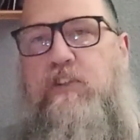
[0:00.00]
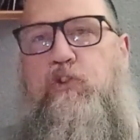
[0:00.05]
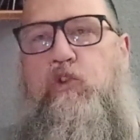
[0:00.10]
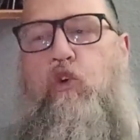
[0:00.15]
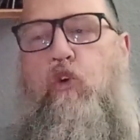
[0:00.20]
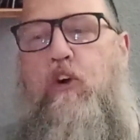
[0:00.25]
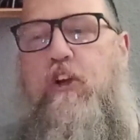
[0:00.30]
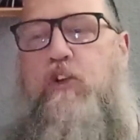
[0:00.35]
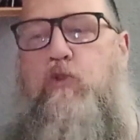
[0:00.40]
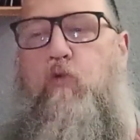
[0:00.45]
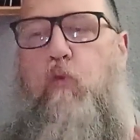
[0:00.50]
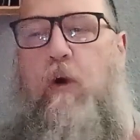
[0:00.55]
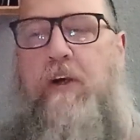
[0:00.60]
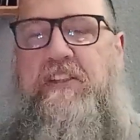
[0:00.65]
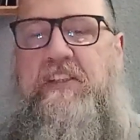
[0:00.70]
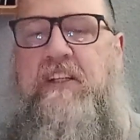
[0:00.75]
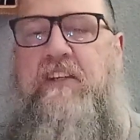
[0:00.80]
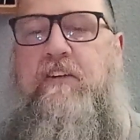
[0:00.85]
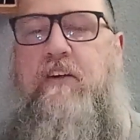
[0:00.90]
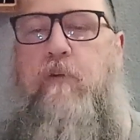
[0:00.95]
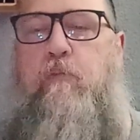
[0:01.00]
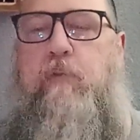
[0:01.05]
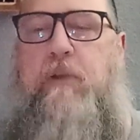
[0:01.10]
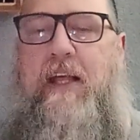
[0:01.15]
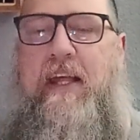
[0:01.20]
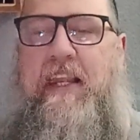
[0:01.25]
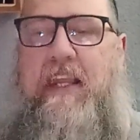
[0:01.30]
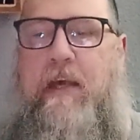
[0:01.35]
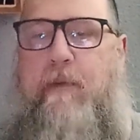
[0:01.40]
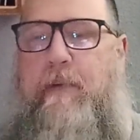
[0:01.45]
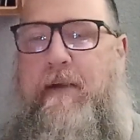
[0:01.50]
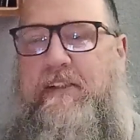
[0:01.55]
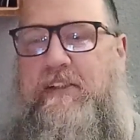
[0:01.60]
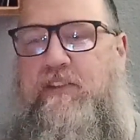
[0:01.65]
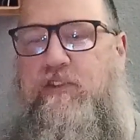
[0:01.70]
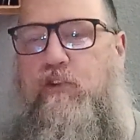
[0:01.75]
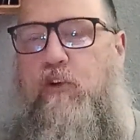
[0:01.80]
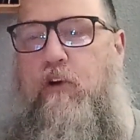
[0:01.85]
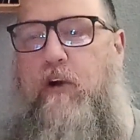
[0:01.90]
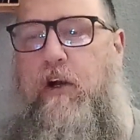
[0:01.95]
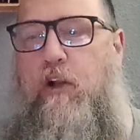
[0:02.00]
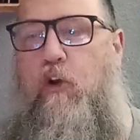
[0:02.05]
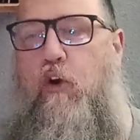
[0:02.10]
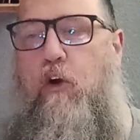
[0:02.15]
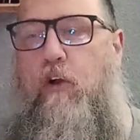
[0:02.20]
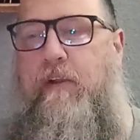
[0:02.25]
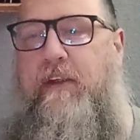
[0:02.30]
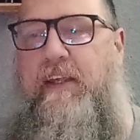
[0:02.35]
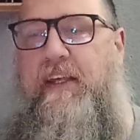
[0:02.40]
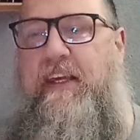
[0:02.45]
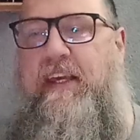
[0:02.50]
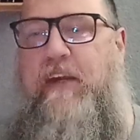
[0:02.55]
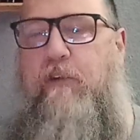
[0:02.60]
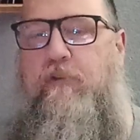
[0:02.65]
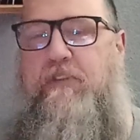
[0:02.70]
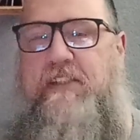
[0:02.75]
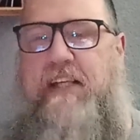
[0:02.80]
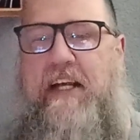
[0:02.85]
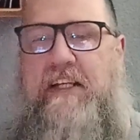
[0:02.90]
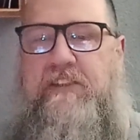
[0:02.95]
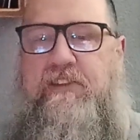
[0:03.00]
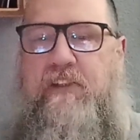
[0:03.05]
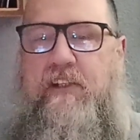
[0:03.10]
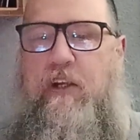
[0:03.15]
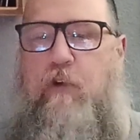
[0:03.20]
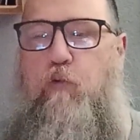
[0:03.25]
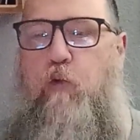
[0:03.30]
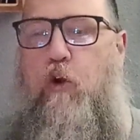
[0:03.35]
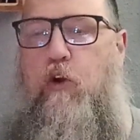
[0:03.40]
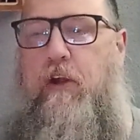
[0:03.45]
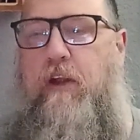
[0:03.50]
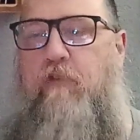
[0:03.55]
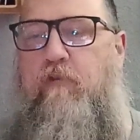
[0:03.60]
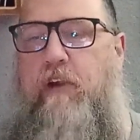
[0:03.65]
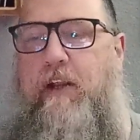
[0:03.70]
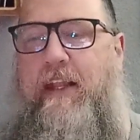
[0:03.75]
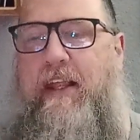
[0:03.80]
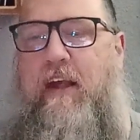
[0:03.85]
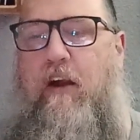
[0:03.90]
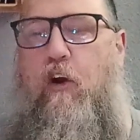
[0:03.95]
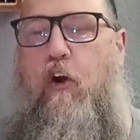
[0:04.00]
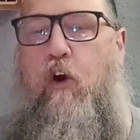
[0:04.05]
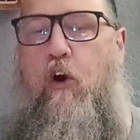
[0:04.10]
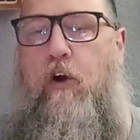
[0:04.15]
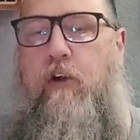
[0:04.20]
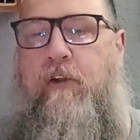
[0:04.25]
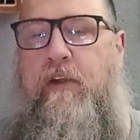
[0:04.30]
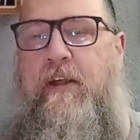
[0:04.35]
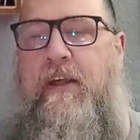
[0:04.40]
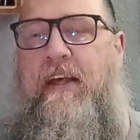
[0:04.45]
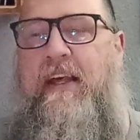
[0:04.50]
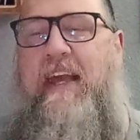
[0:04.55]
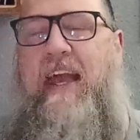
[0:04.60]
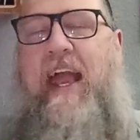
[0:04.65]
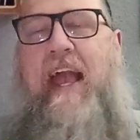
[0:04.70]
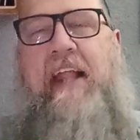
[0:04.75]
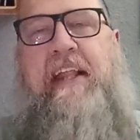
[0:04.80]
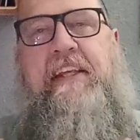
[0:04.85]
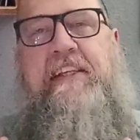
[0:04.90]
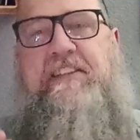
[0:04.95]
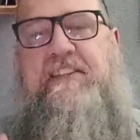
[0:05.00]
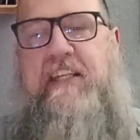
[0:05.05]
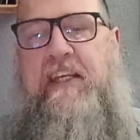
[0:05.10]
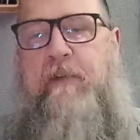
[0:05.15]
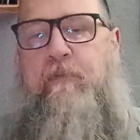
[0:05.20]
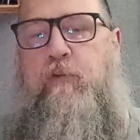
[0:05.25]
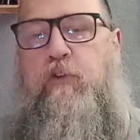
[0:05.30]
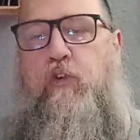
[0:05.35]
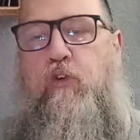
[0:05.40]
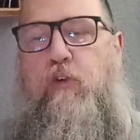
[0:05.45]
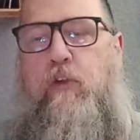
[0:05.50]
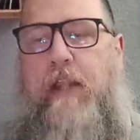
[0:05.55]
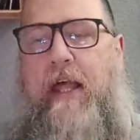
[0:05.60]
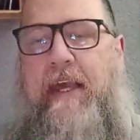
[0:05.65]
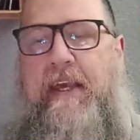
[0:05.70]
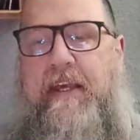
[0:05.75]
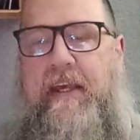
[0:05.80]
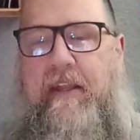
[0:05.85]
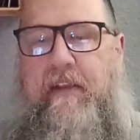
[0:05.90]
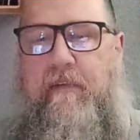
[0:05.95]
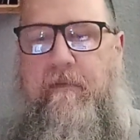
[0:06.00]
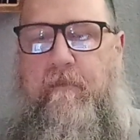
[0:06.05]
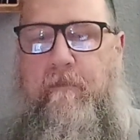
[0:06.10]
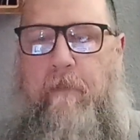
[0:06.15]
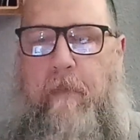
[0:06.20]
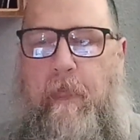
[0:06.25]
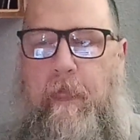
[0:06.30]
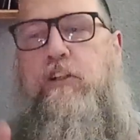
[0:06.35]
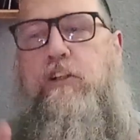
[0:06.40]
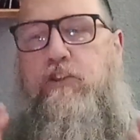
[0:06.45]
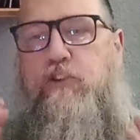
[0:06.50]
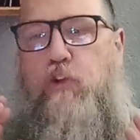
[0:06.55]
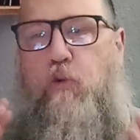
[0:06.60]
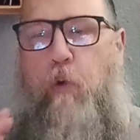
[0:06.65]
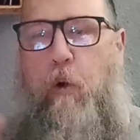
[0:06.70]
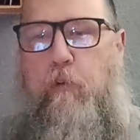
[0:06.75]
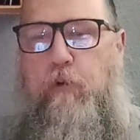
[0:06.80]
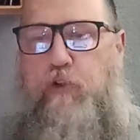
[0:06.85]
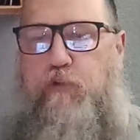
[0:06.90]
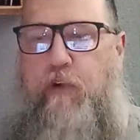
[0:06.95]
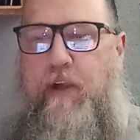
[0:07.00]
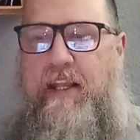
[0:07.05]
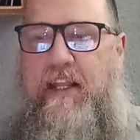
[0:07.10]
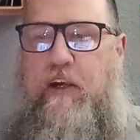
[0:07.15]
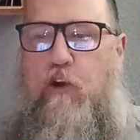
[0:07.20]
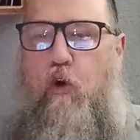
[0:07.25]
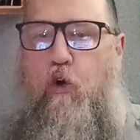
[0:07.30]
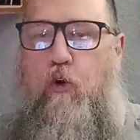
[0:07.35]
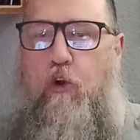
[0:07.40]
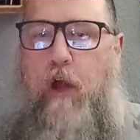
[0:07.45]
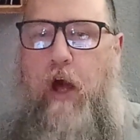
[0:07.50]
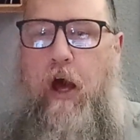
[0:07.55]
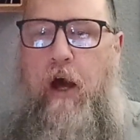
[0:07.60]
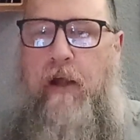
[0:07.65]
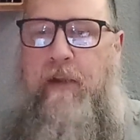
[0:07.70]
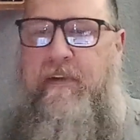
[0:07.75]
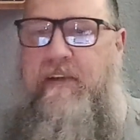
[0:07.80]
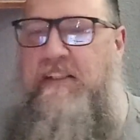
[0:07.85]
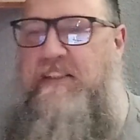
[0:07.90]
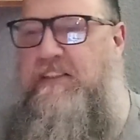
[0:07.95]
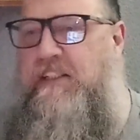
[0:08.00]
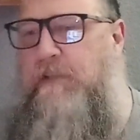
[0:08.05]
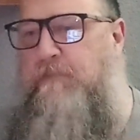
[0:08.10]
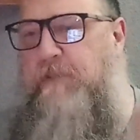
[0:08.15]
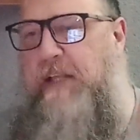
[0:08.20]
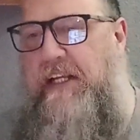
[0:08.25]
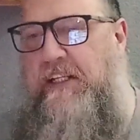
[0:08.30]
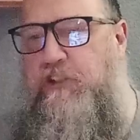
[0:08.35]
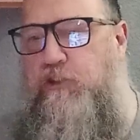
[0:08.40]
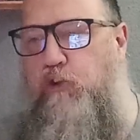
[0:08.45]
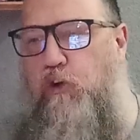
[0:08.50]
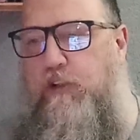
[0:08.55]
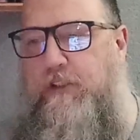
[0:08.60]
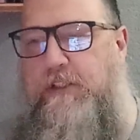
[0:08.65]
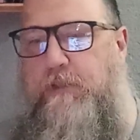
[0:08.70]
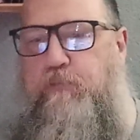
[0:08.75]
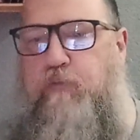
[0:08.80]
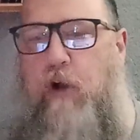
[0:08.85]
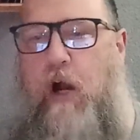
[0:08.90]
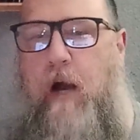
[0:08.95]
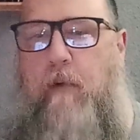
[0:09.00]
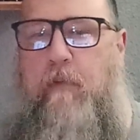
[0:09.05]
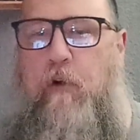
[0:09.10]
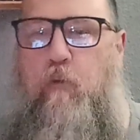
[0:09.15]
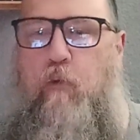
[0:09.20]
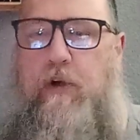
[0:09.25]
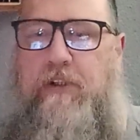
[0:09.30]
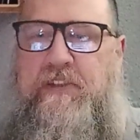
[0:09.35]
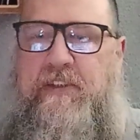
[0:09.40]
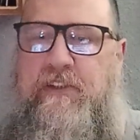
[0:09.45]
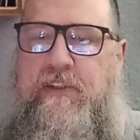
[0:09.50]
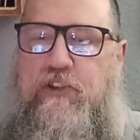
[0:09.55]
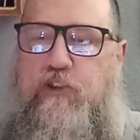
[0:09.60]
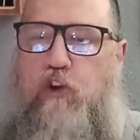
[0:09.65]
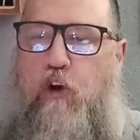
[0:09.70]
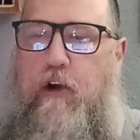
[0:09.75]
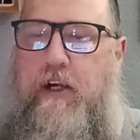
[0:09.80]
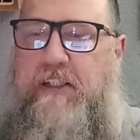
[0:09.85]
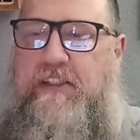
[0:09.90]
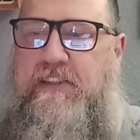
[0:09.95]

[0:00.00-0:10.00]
George wasn't complaining about the song at all. He was actually working really hard, and he seemed to like it. So what was really going on? It seems like George's problem wasn't the song